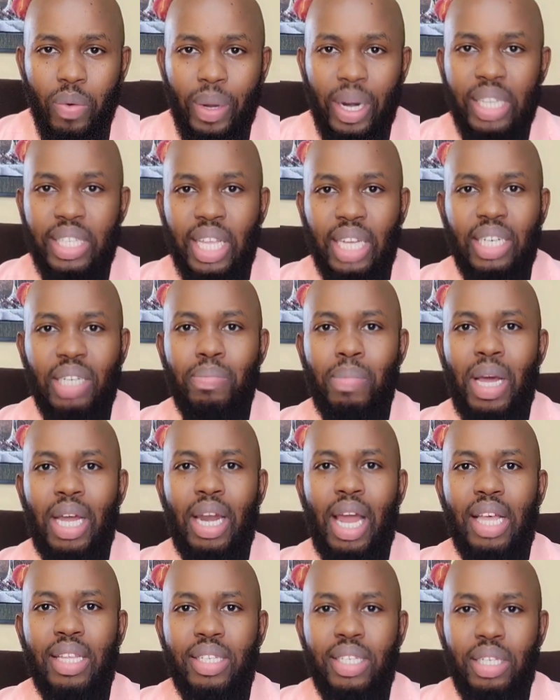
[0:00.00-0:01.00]
when a certain
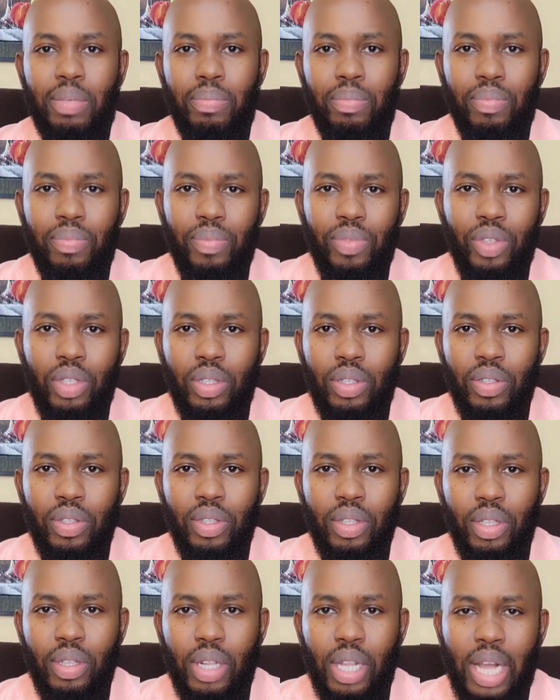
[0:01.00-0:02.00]
man asked him,
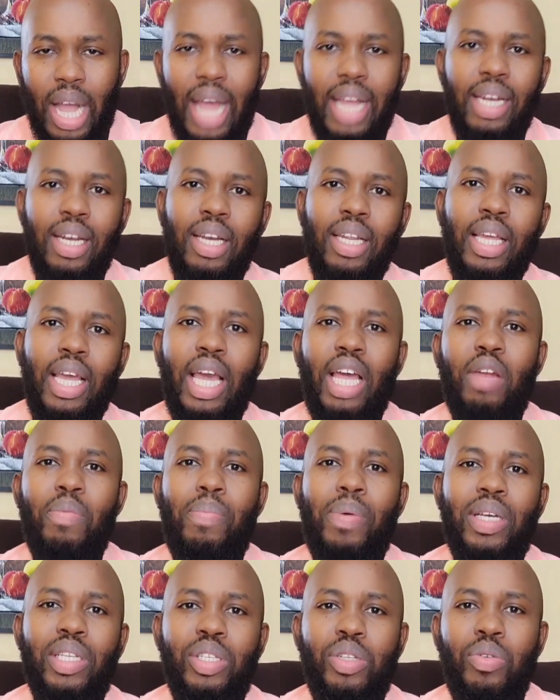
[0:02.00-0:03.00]
kindly
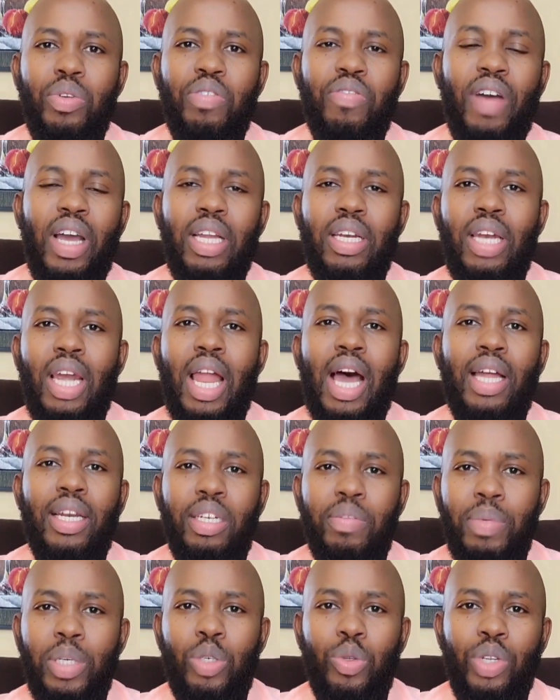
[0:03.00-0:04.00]
help us to divide
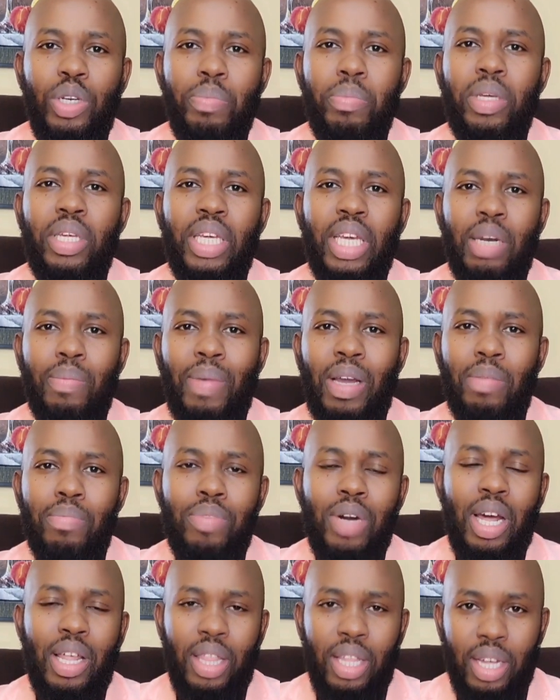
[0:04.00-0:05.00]
land between me and my
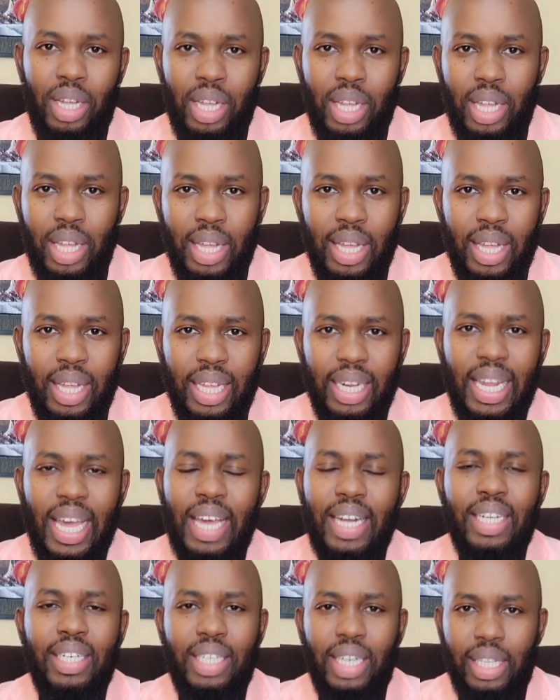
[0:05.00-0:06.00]
brother,
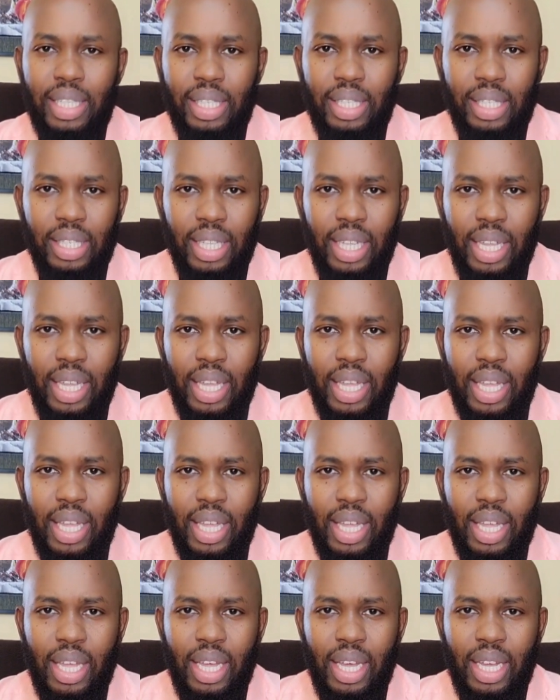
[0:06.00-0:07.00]
inheritance.
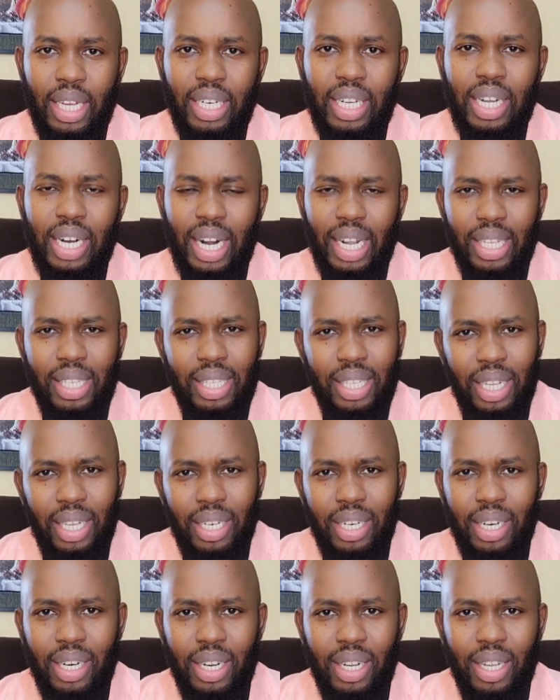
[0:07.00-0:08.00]
And Christ
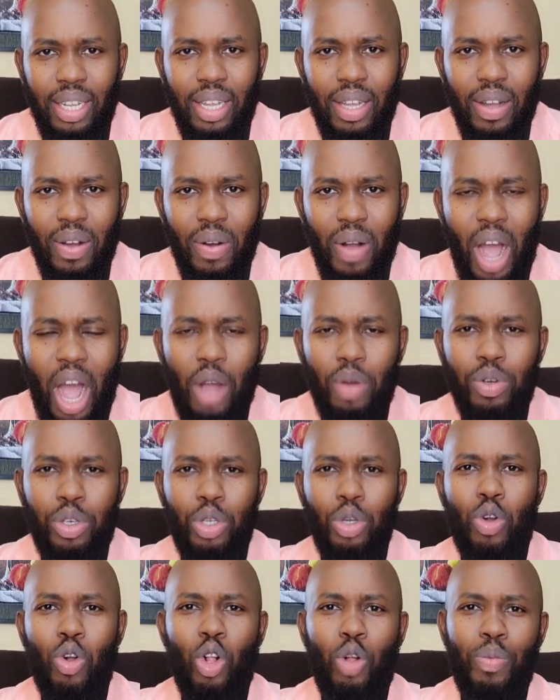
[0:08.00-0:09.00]
said, how
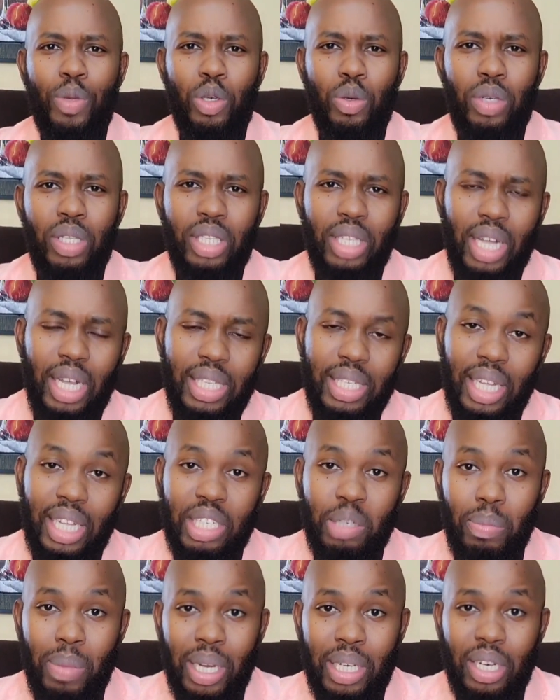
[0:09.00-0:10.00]
do you call me to discuss
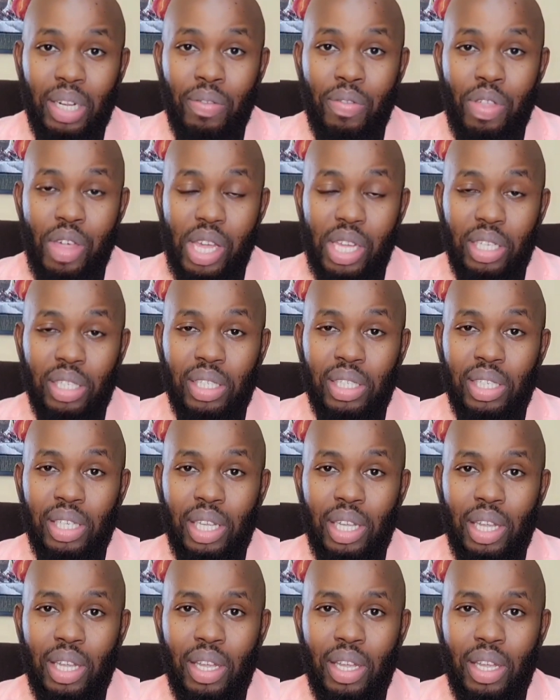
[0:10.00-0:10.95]
such matter of things?